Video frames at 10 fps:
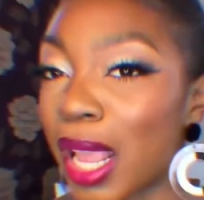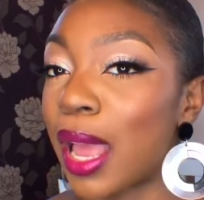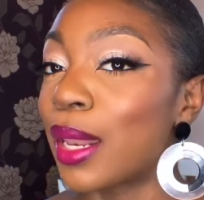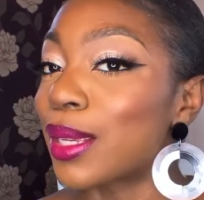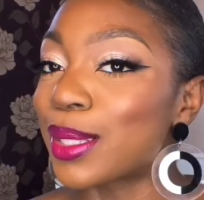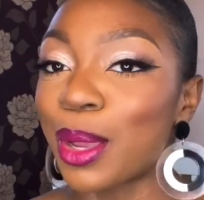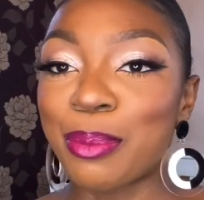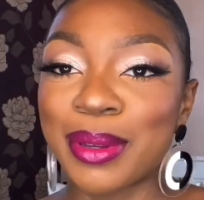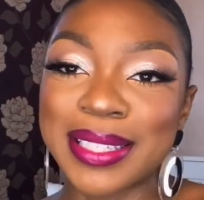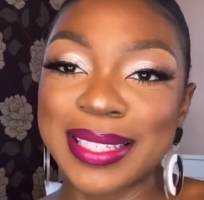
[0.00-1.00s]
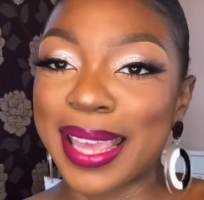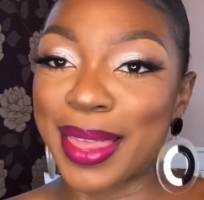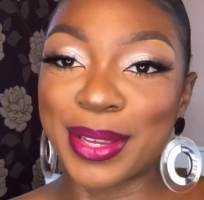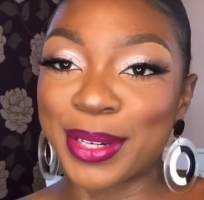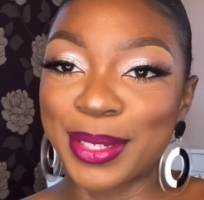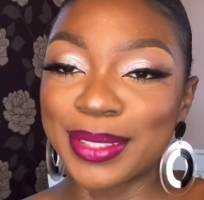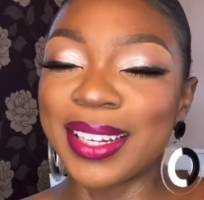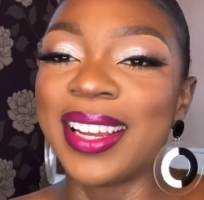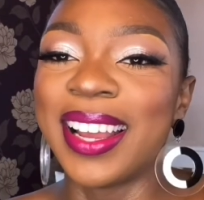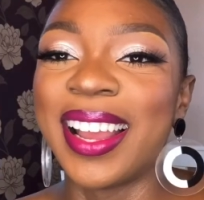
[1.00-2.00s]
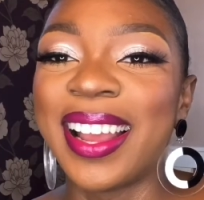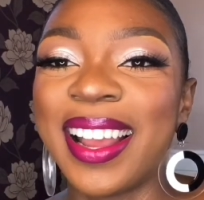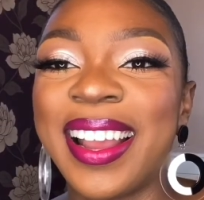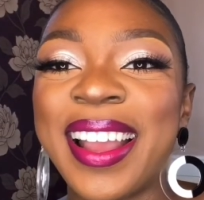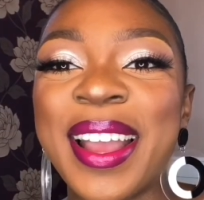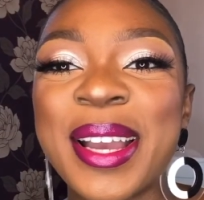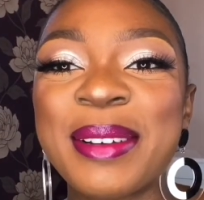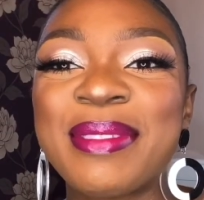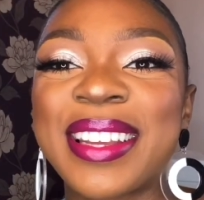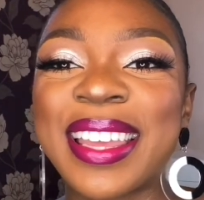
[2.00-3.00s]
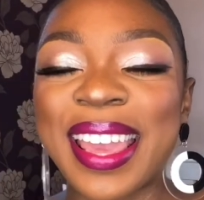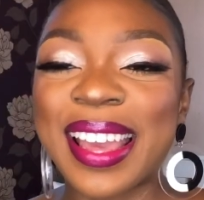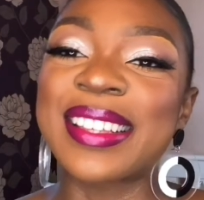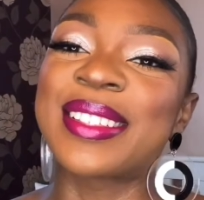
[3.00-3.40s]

I look so put together. But yeah,